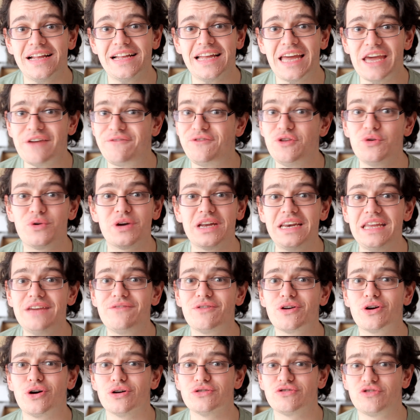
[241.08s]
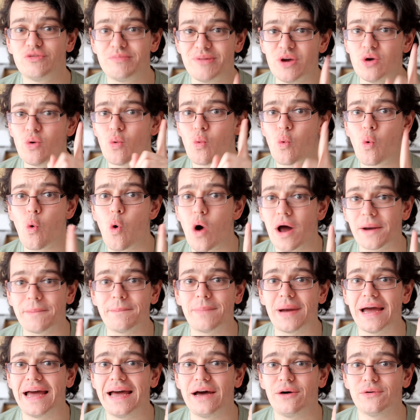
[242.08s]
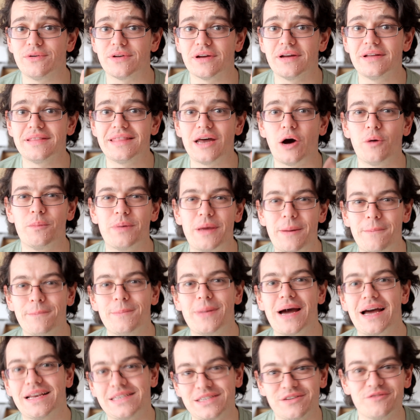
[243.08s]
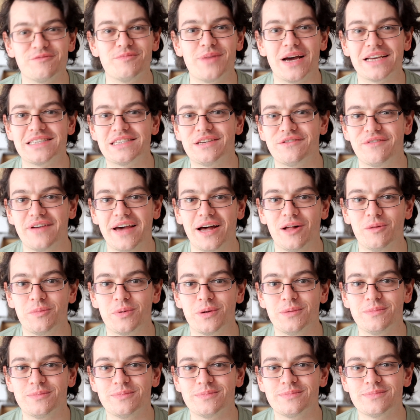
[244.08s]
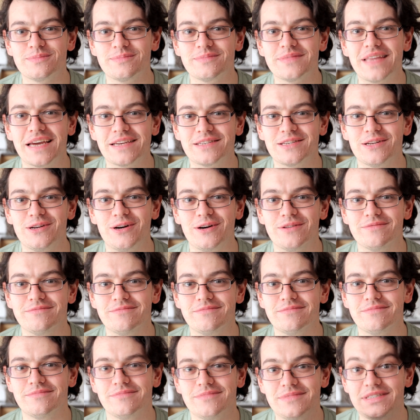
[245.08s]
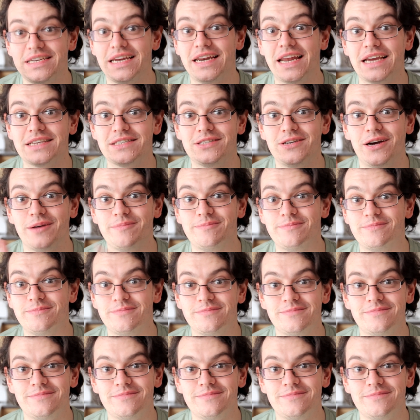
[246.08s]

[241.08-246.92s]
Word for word: if you can even contribute one pound, that will be a massive, massive help. Thanks a lot. See you next time.